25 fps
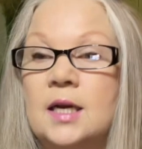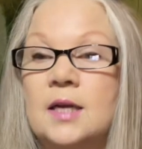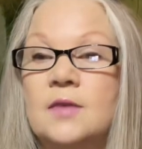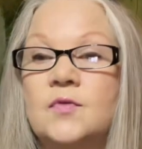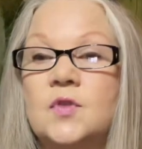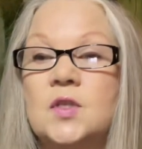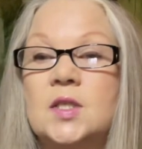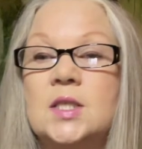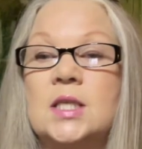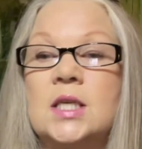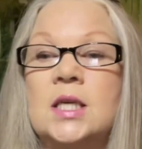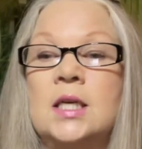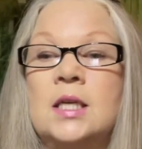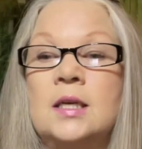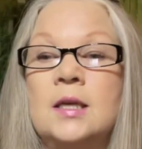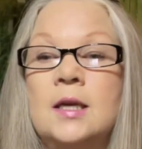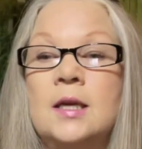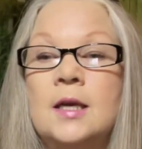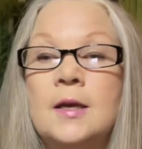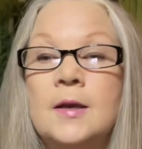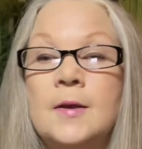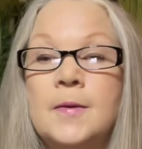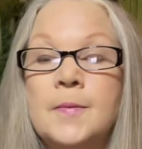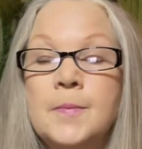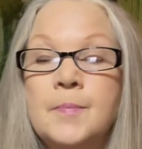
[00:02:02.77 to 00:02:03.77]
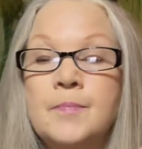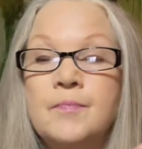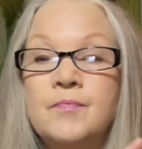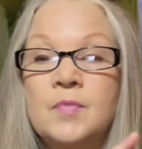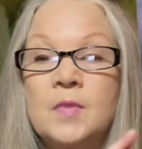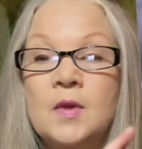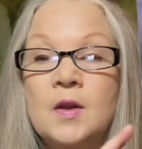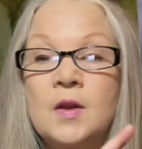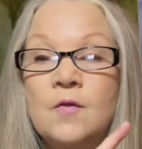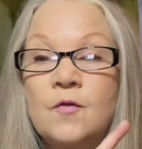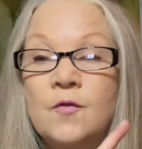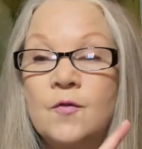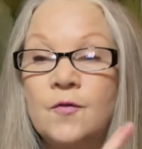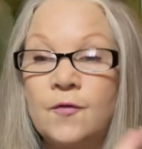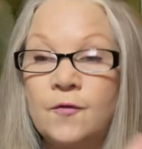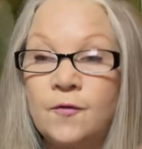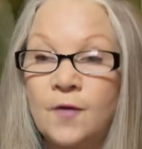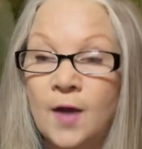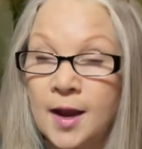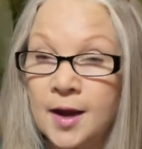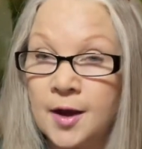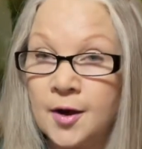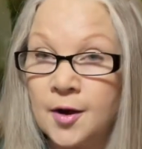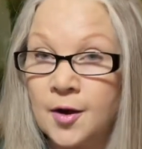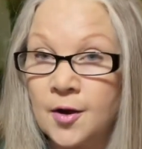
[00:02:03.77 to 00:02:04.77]
I've seen
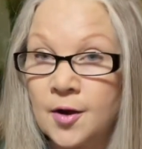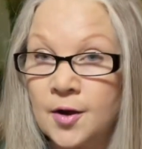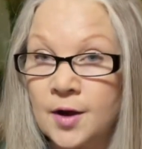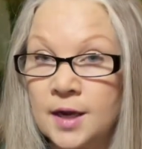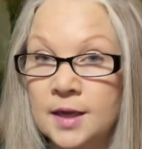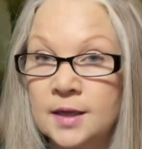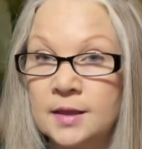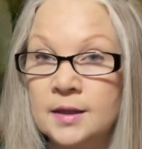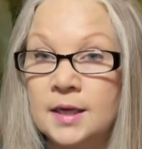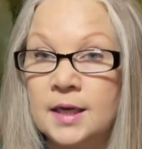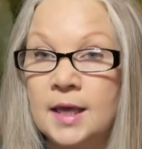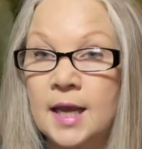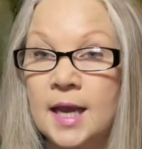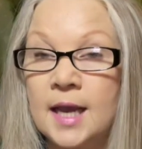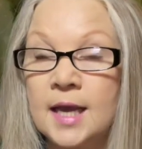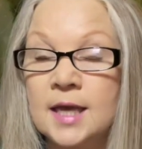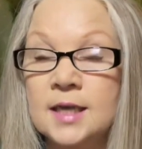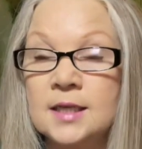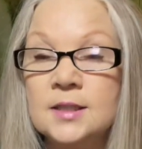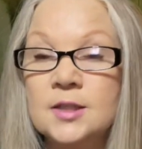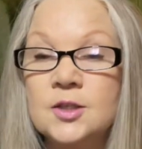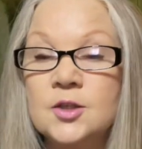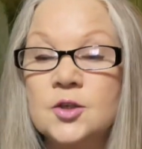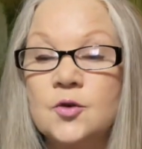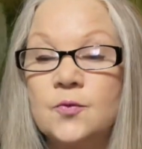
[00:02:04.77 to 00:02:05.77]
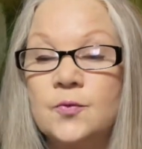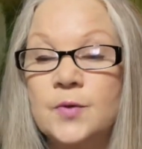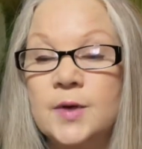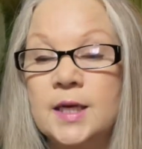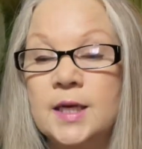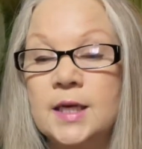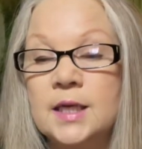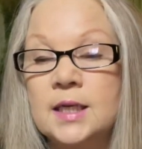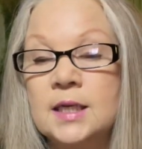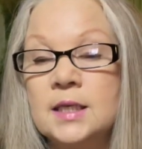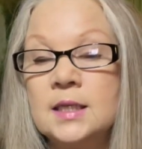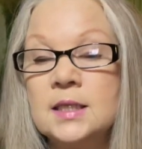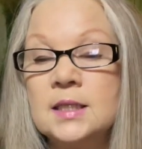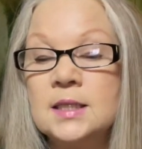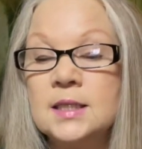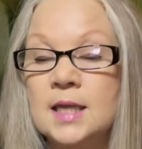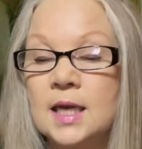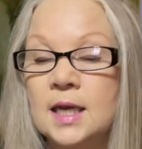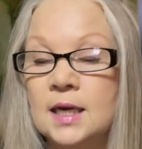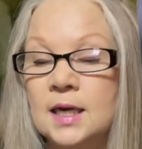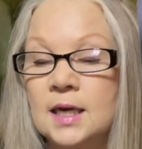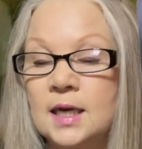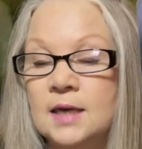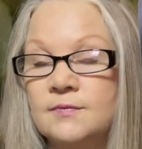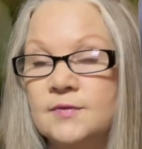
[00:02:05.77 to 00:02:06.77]
fire in the Cancer readings,
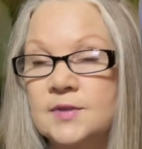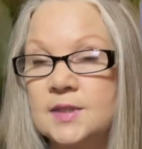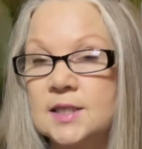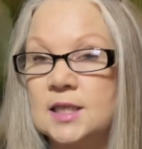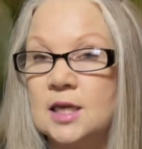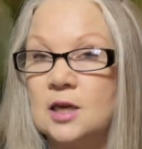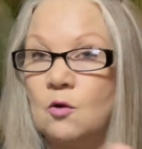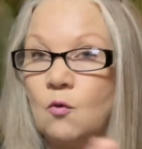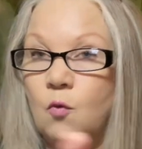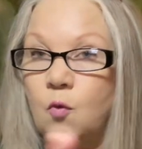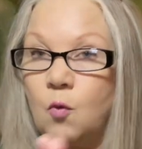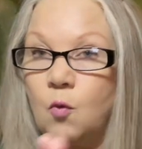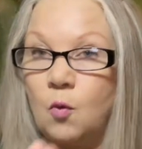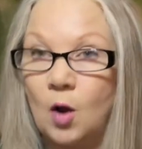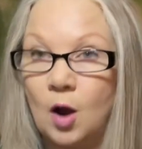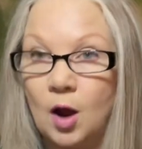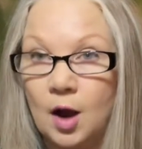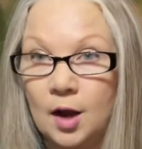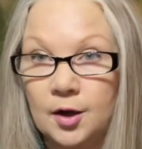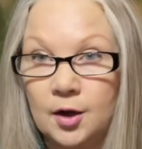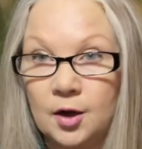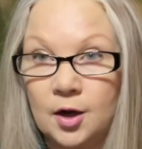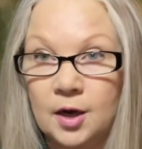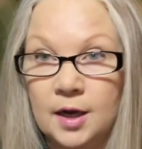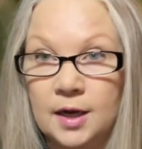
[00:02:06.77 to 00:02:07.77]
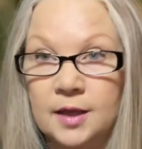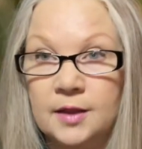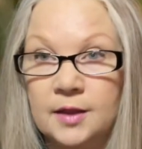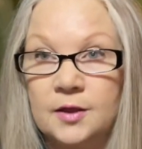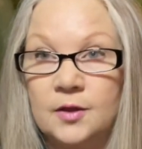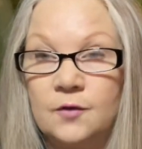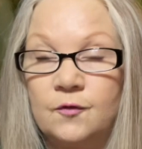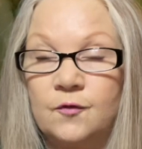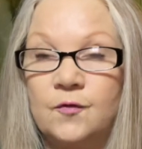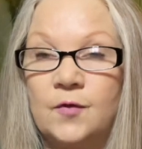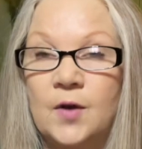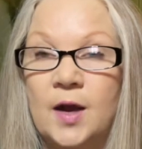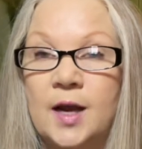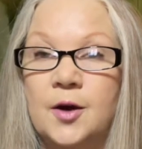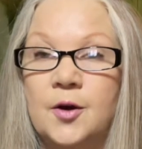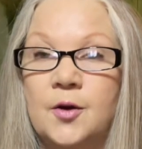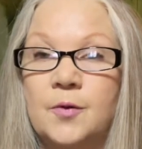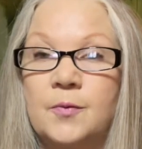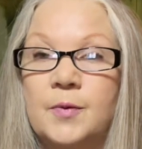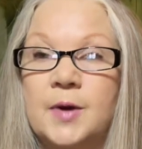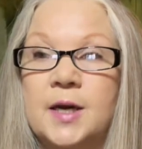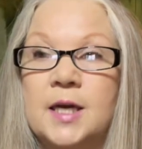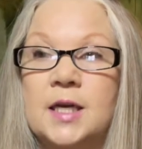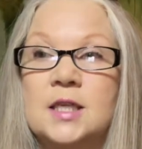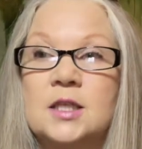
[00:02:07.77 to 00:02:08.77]
and I've seen water in the fire
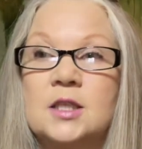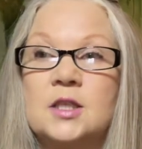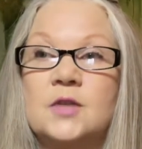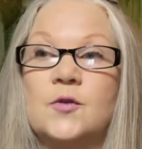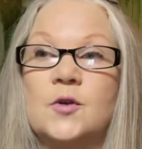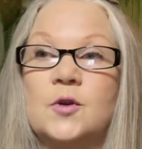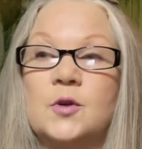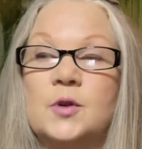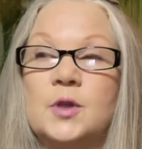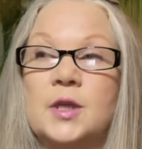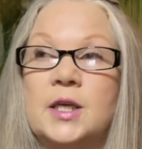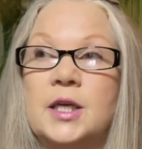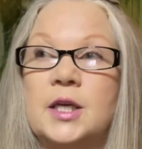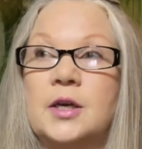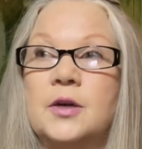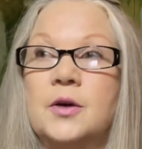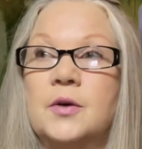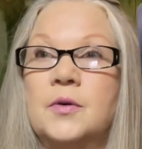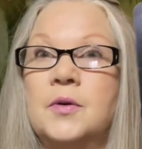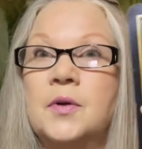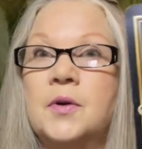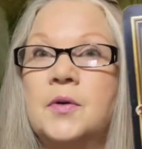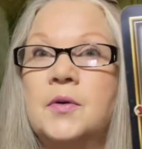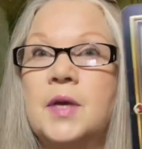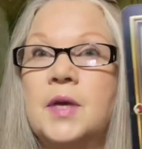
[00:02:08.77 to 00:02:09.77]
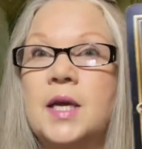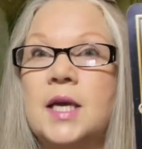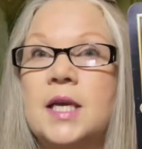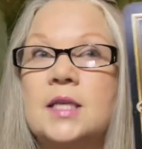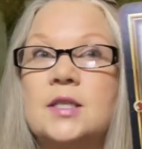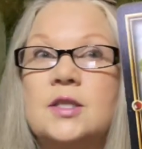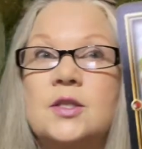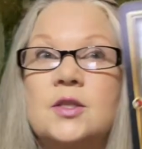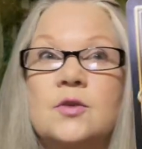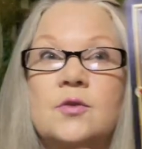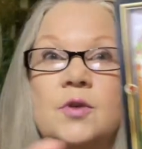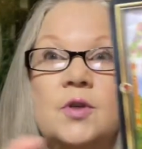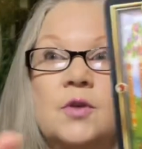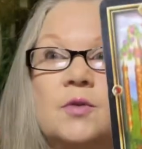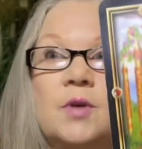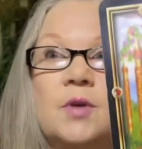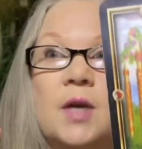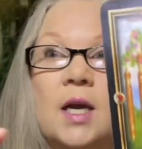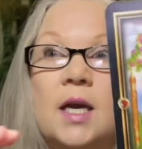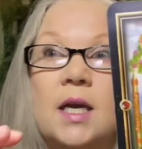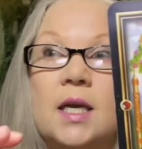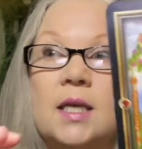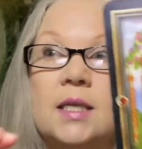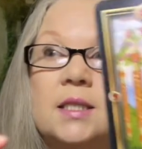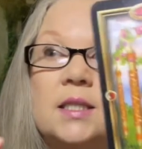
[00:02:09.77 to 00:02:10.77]
readings for Leo, okay? So you
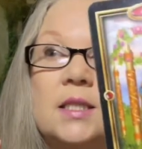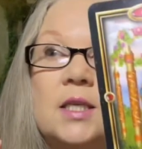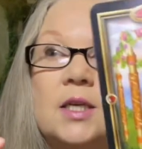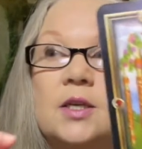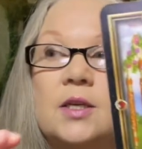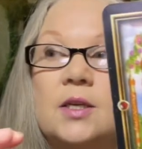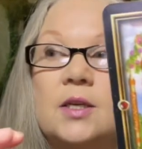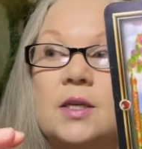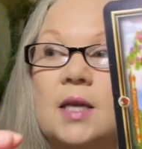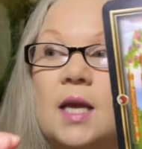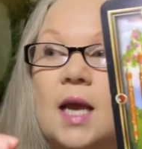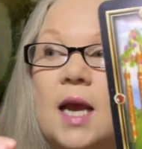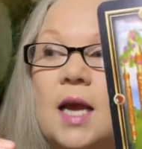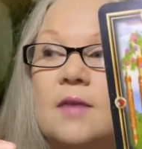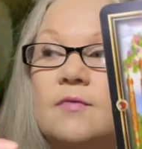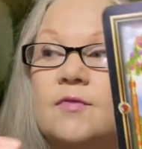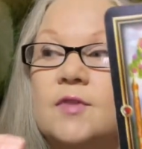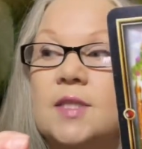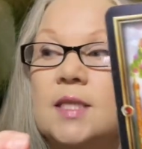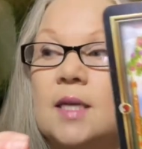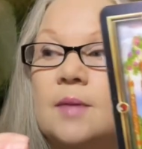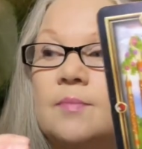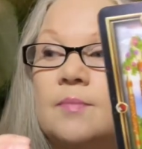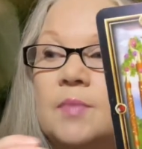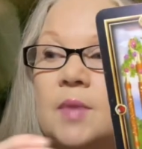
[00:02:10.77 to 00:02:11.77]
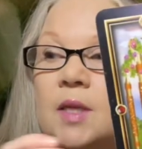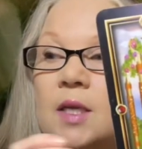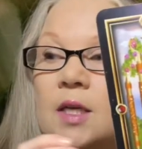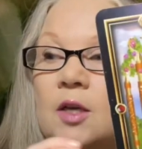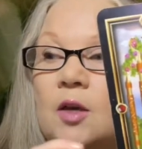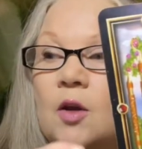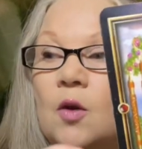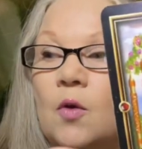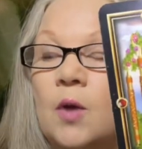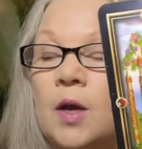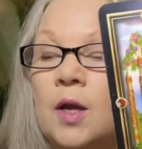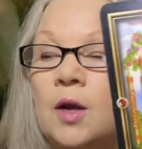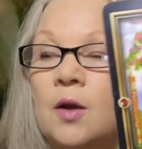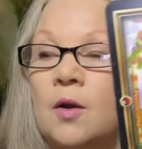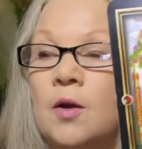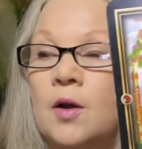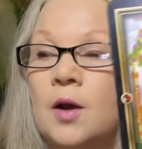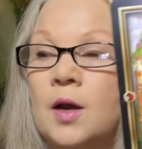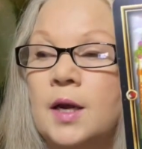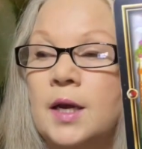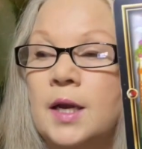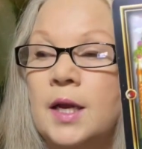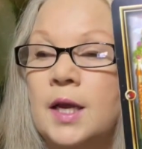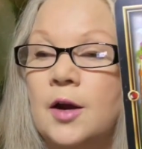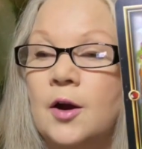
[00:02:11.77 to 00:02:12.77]
guys could have something going
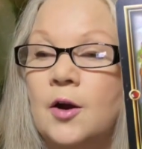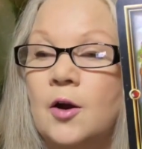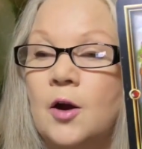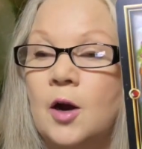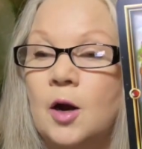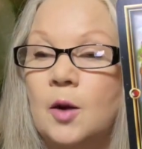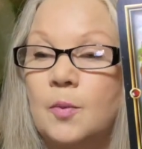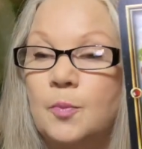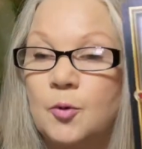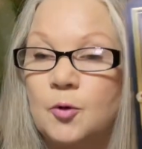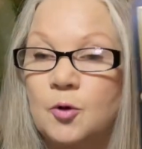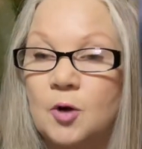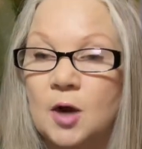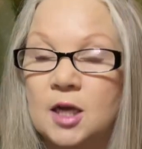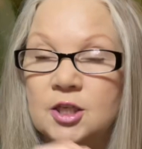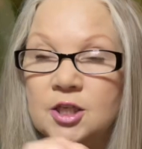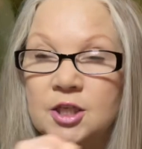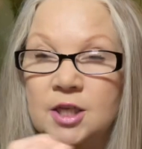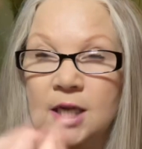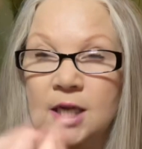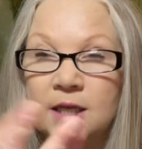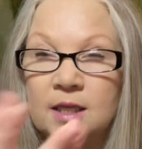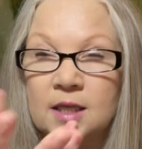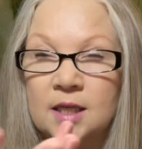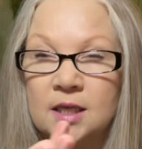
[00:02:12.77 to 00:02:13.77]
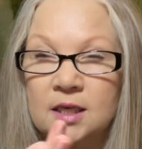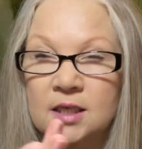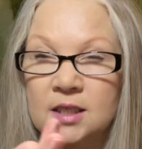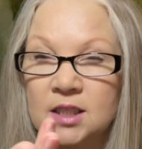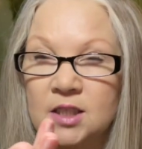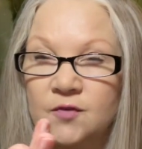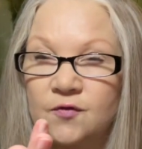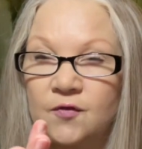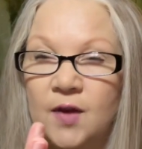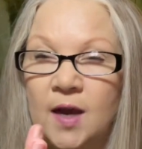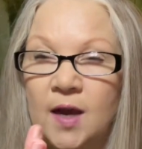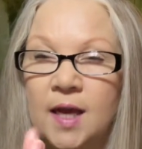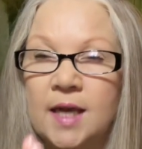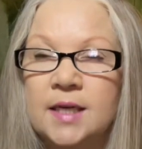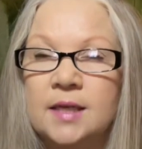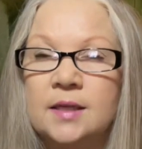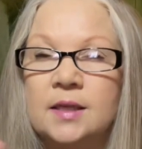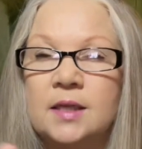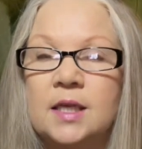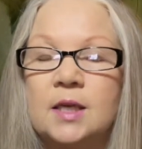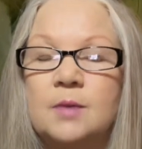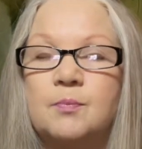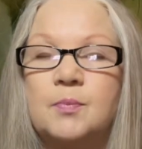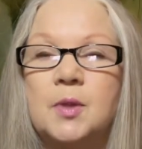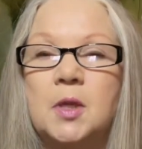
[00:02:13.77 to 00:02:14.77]
on here, a project that is
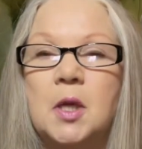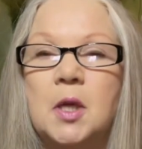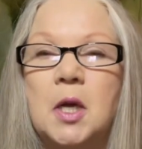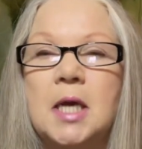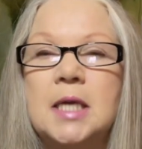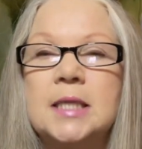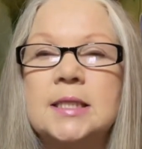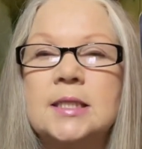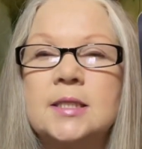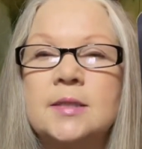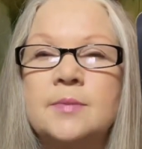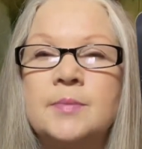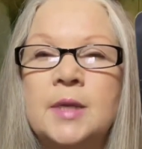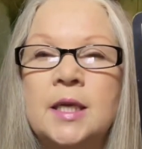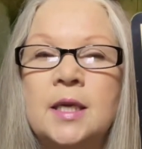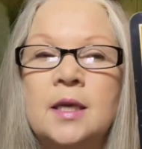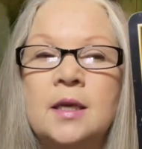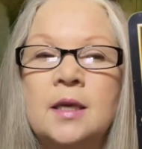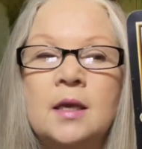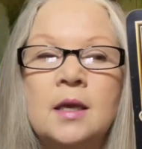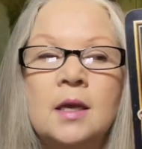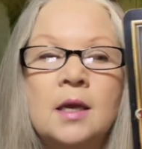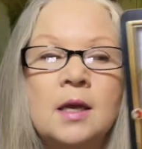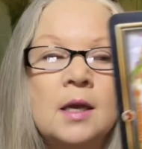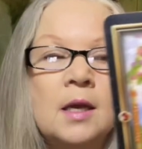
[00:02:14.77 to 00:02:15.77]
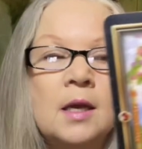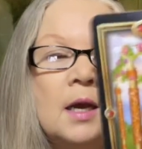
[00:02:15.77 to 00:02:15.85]
finally blossoming.